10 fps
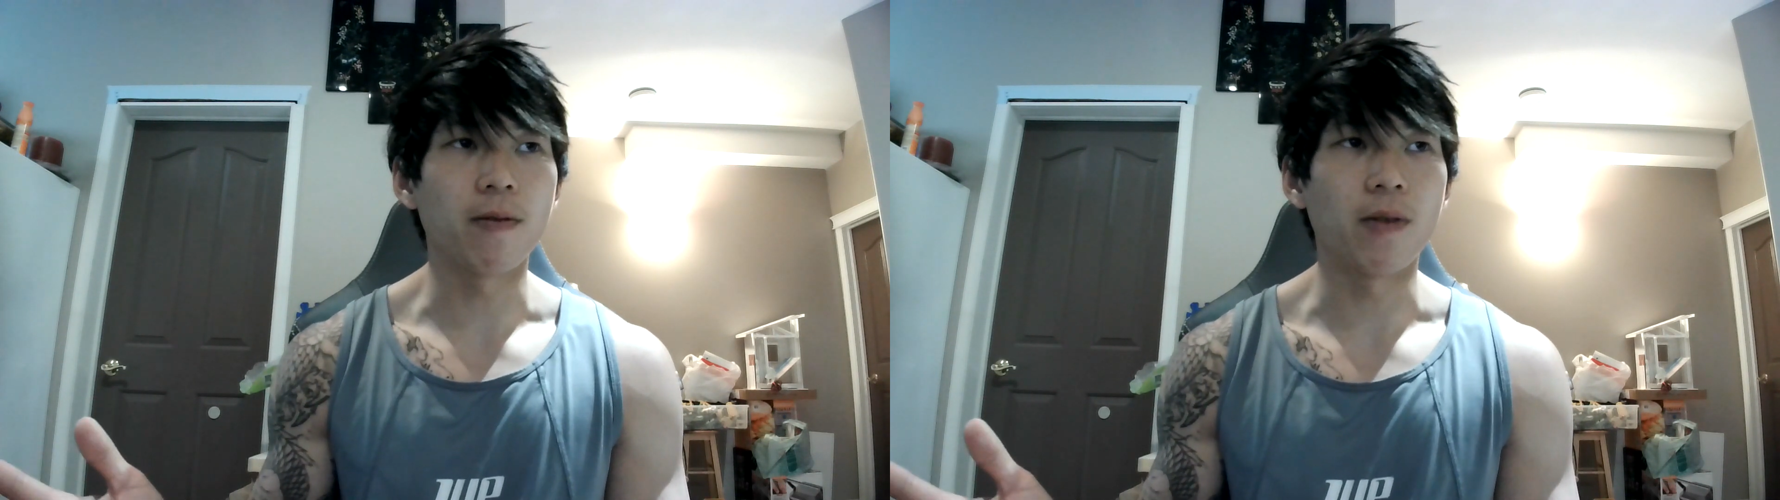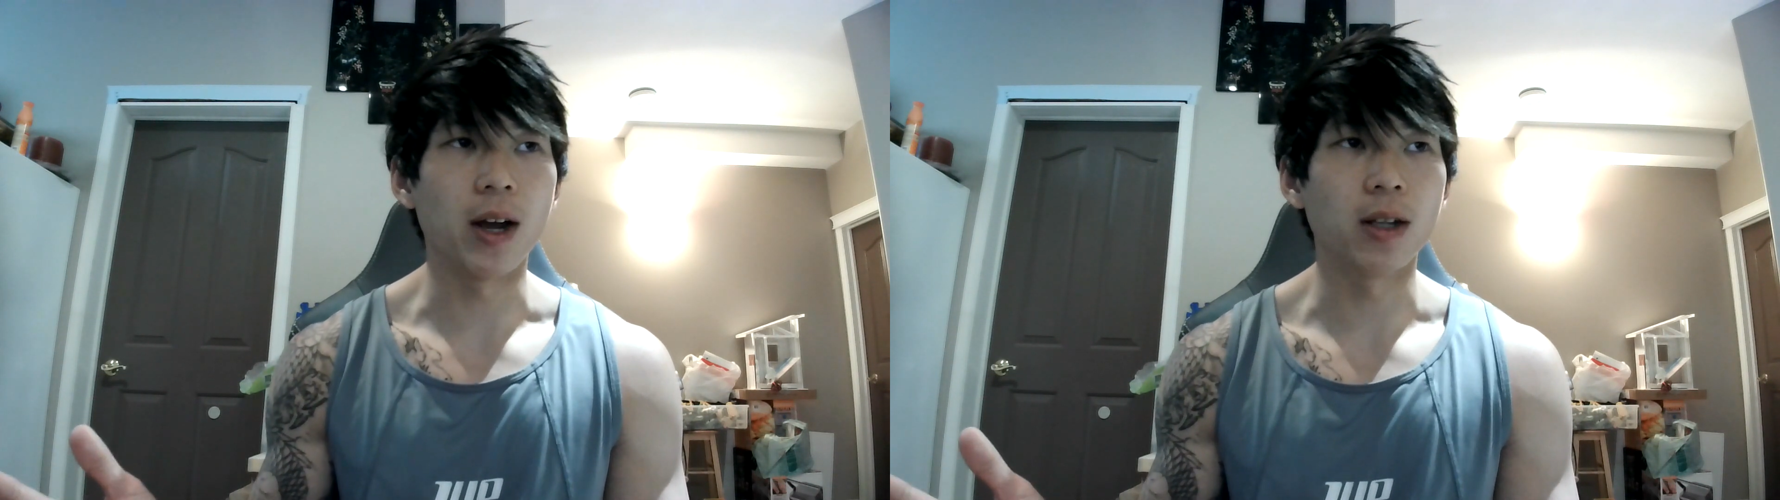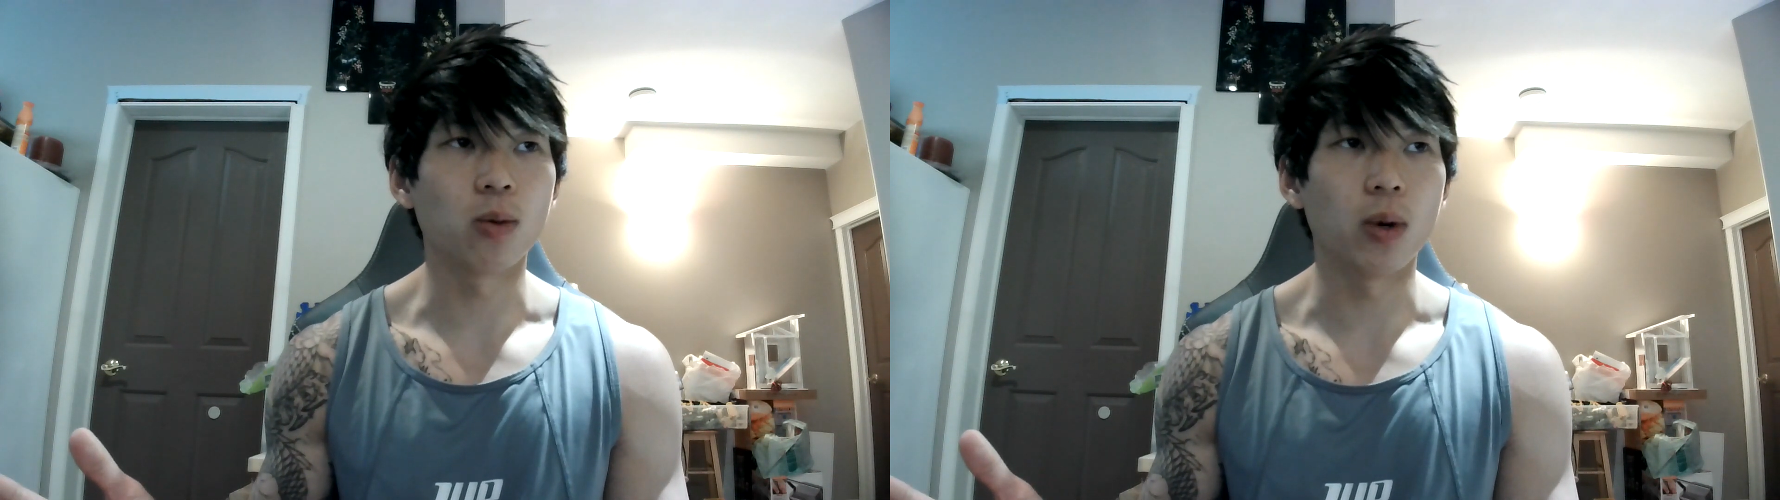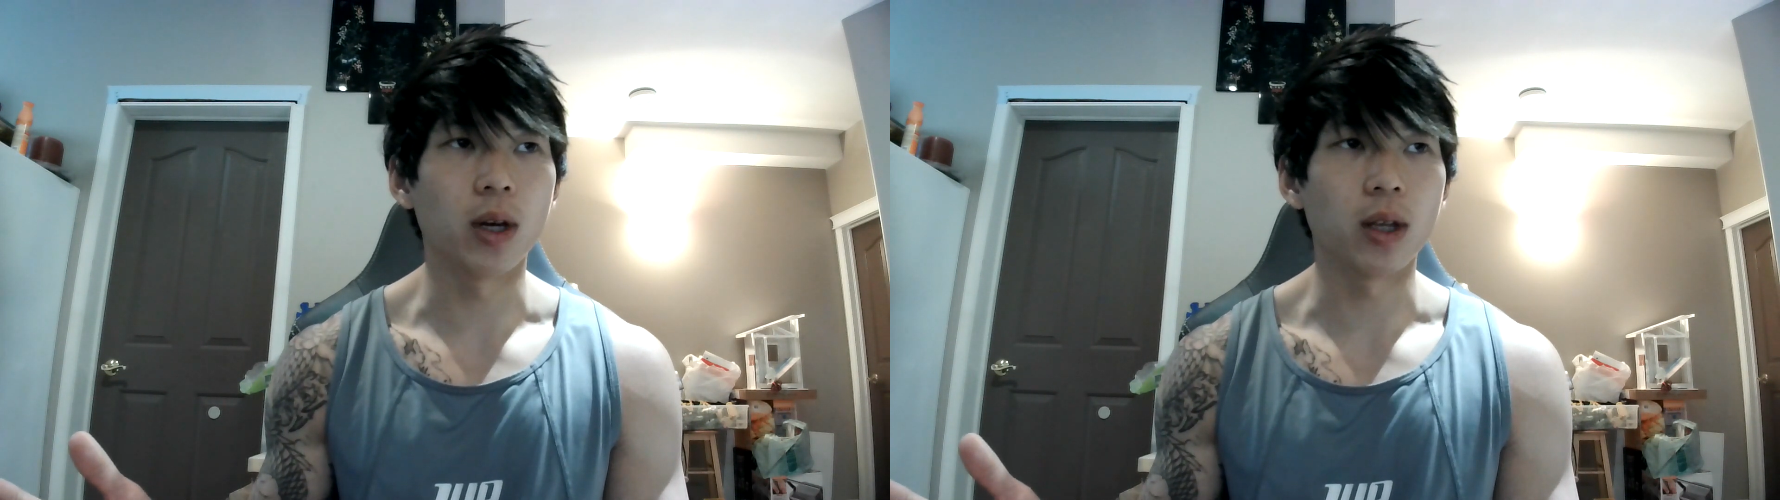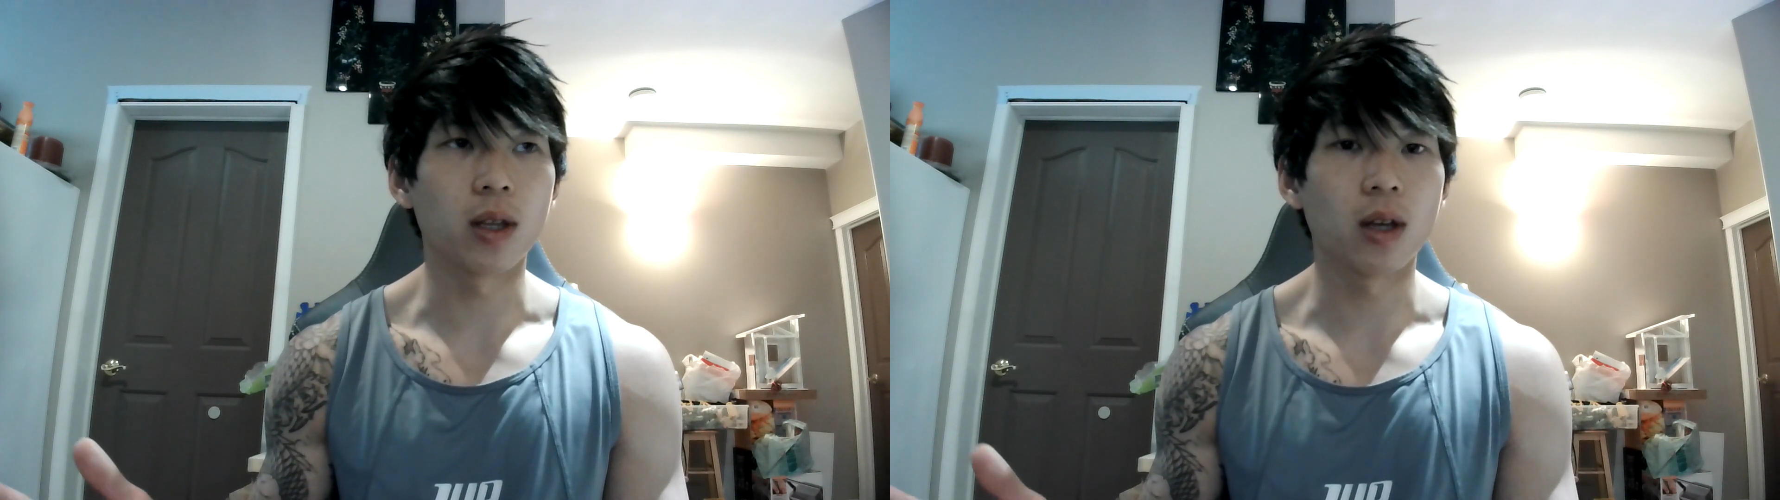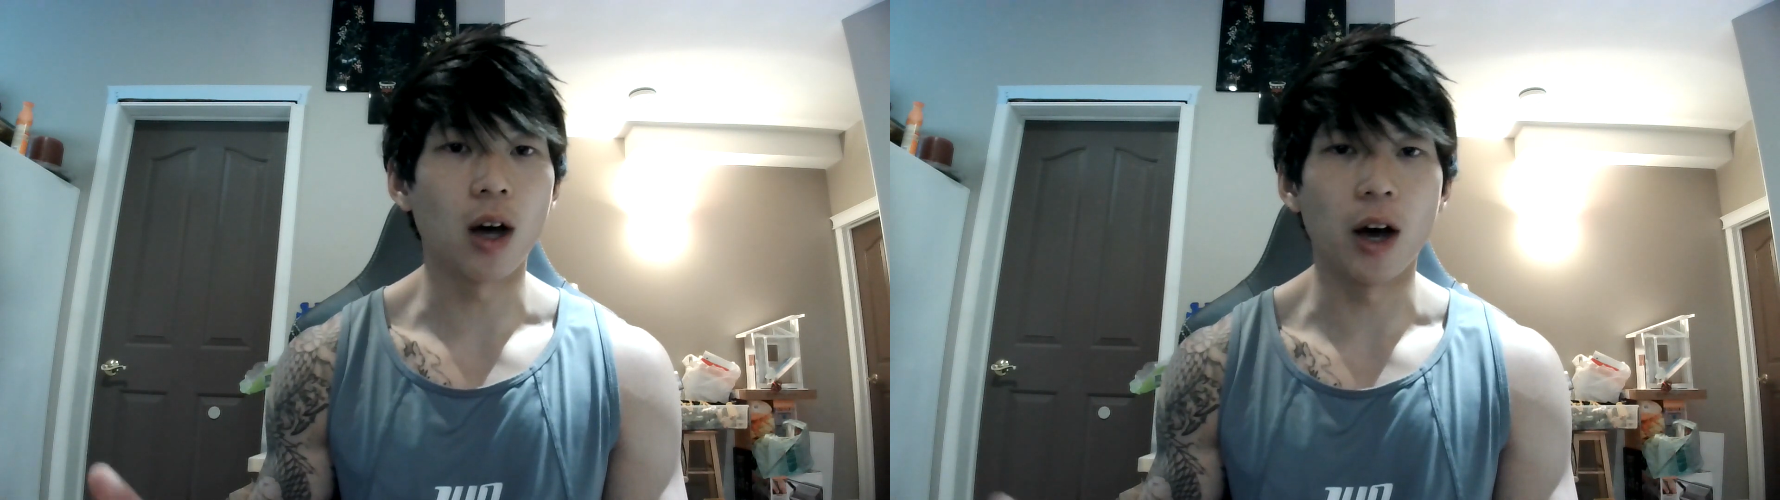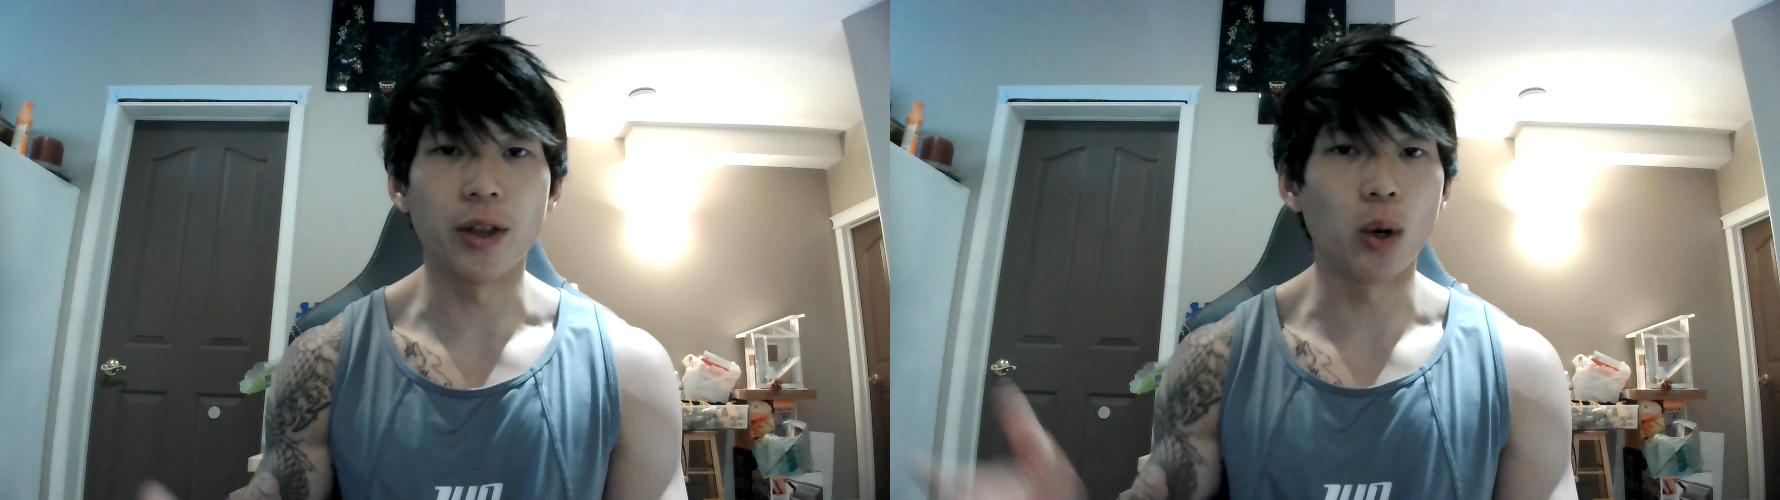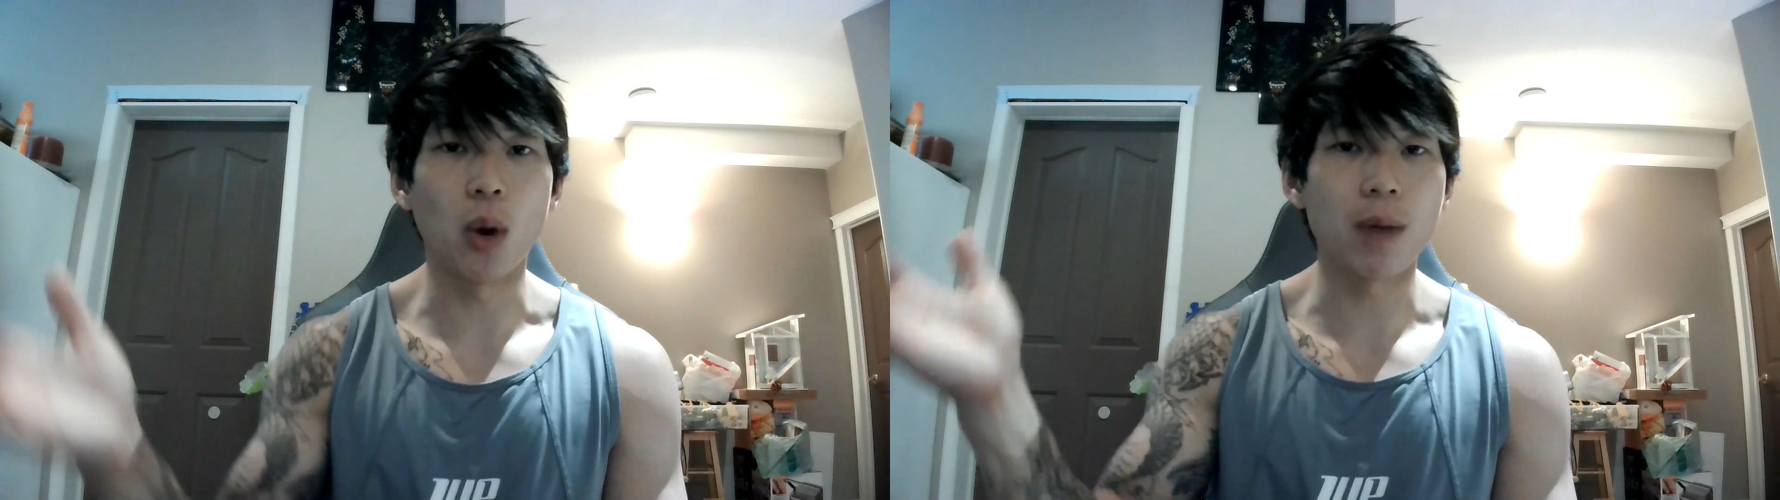friends with
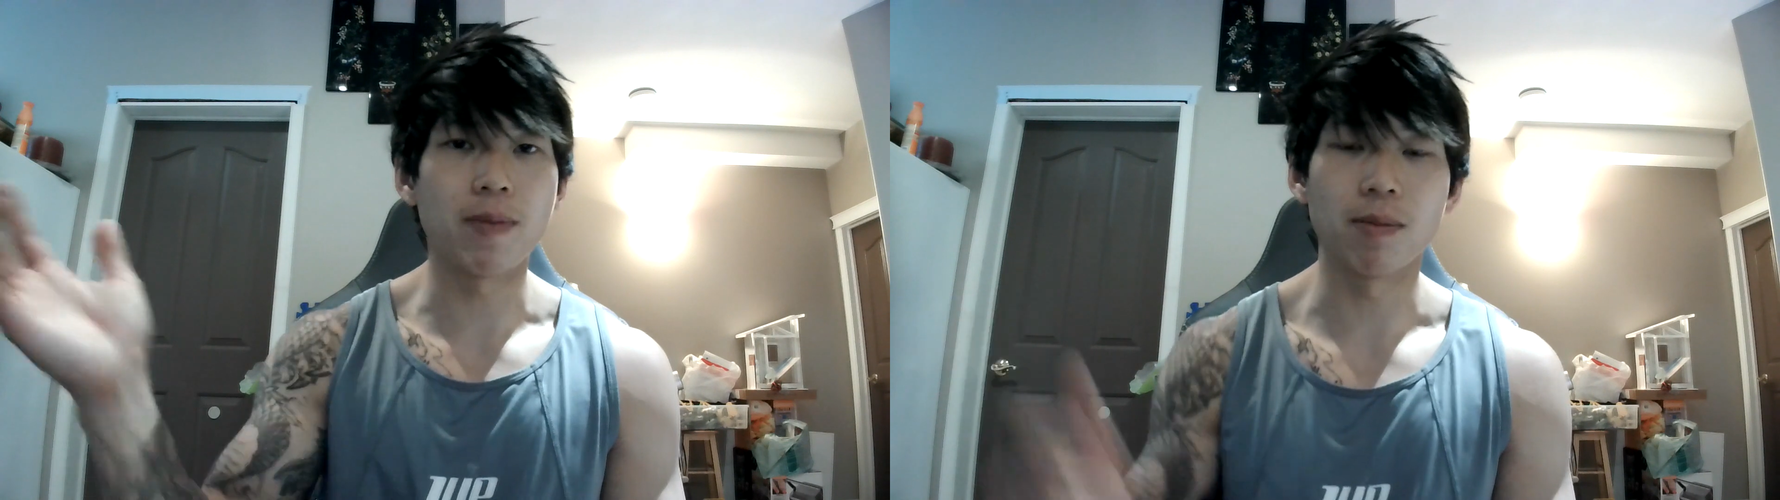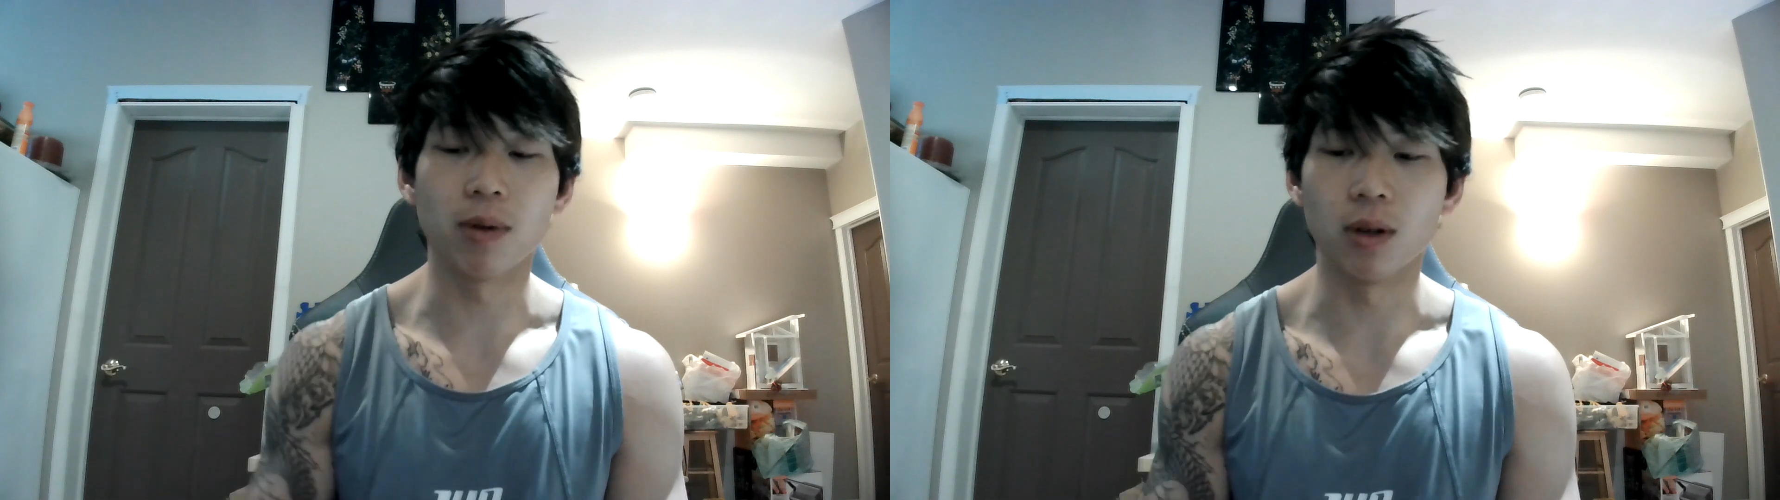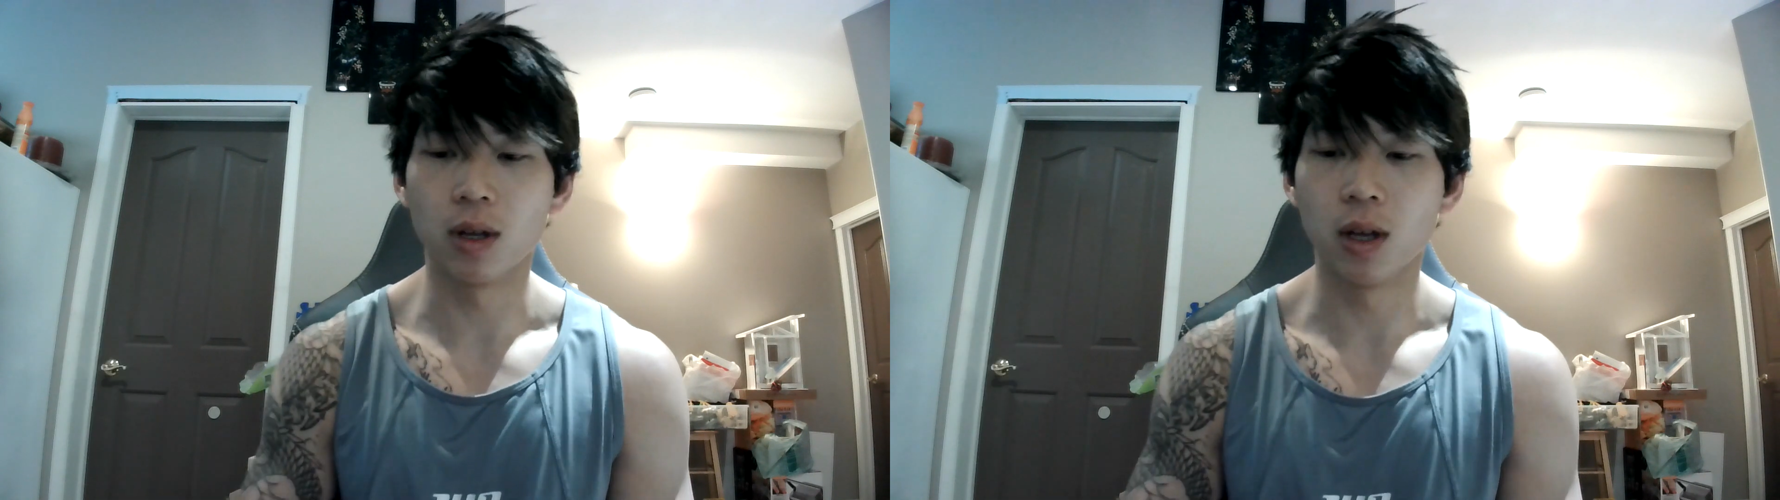other white people.